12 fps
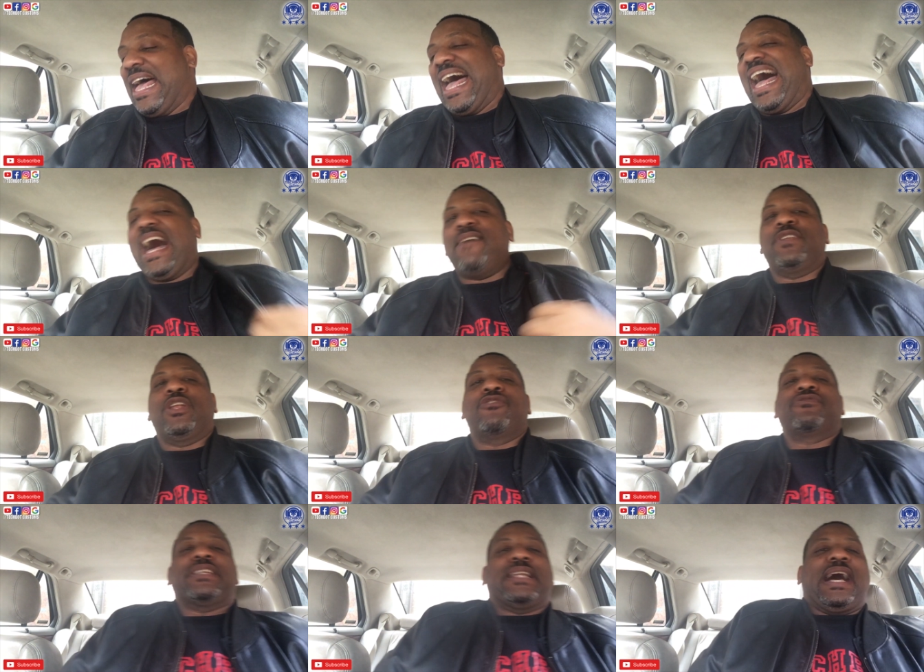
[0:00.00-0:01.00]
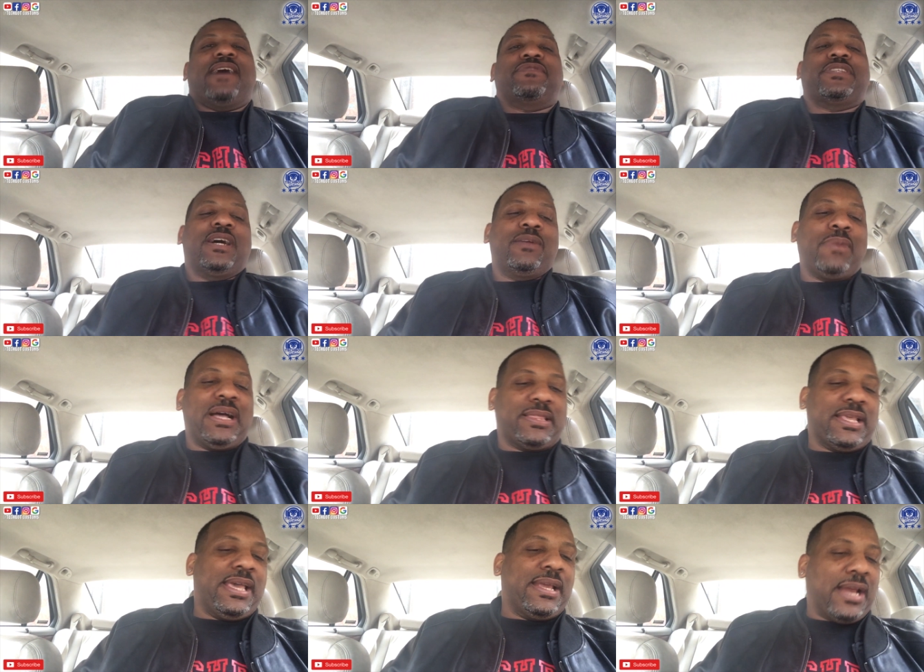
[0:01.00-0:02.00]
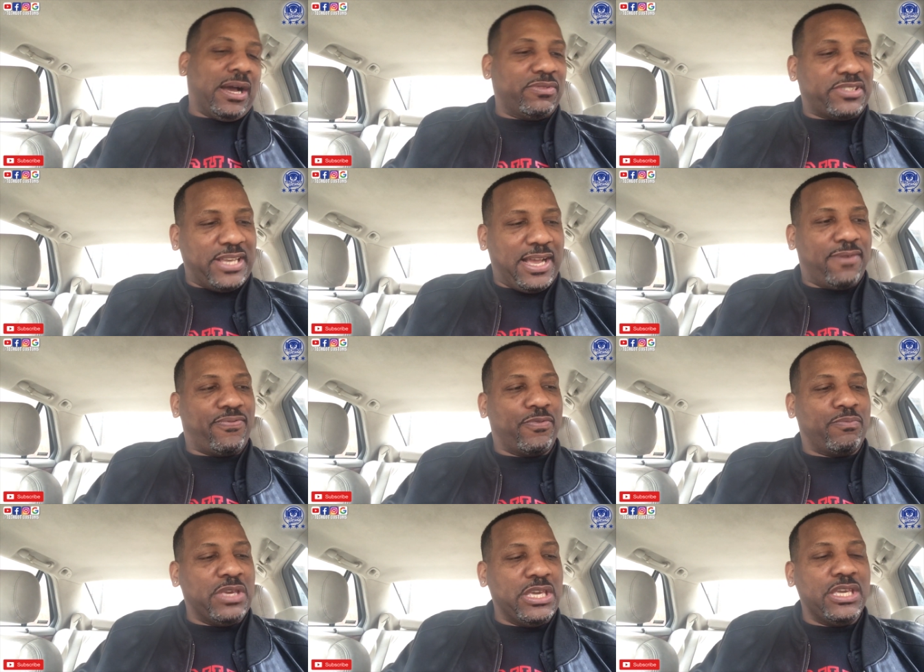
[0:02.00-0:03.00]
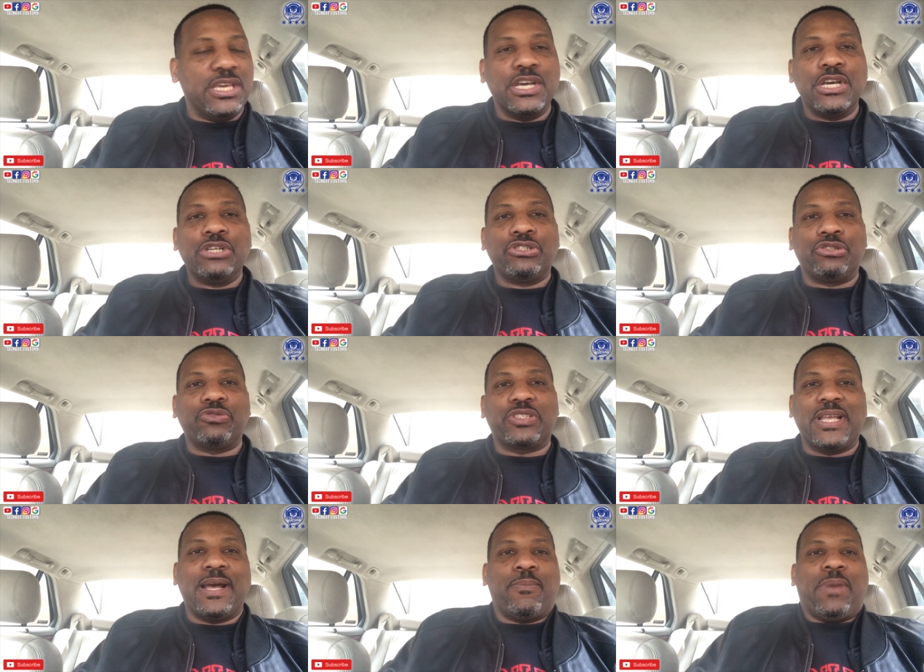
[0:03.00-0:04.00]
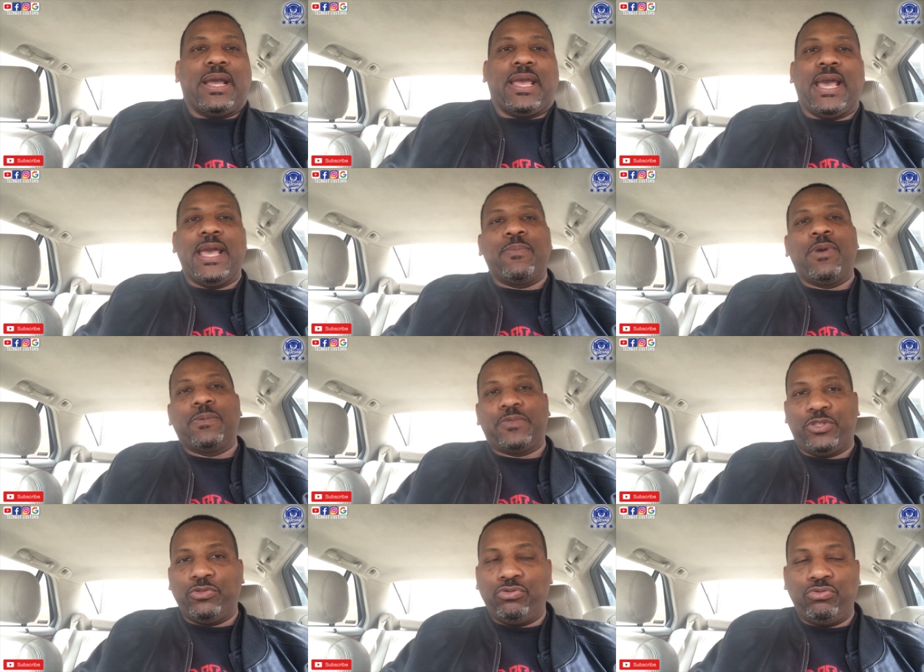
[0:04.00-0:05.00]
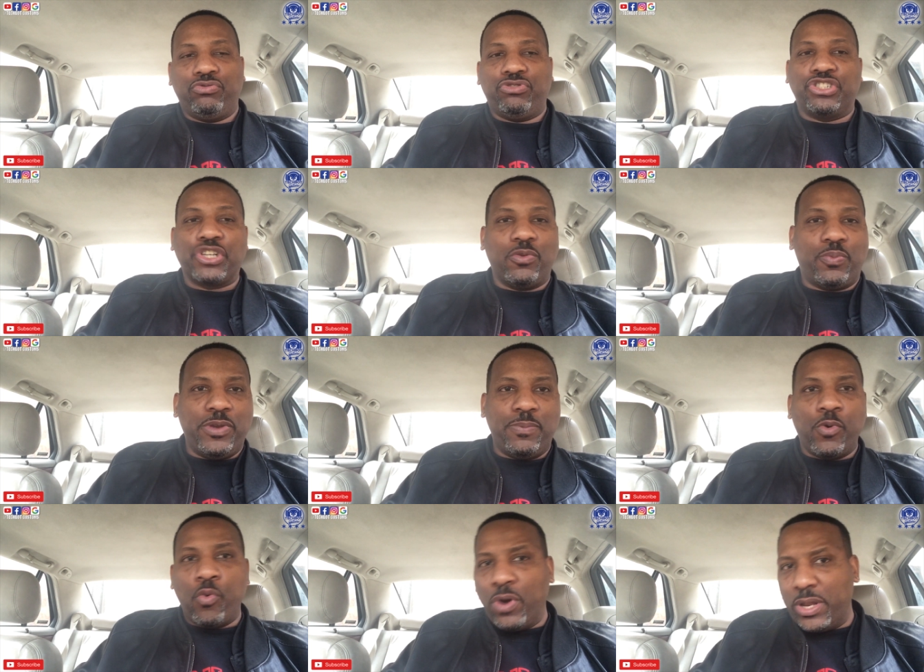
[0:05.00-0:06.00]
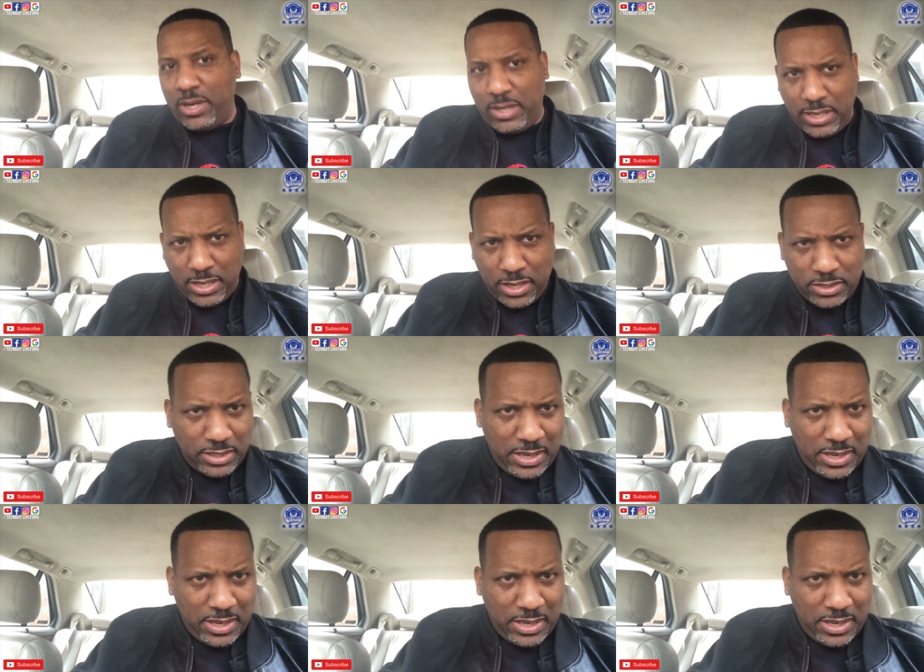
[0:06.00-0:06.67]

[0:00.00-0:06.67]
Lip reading: I've learned it. I've done my thing. Now it's time for me to step my game up to show people what it is.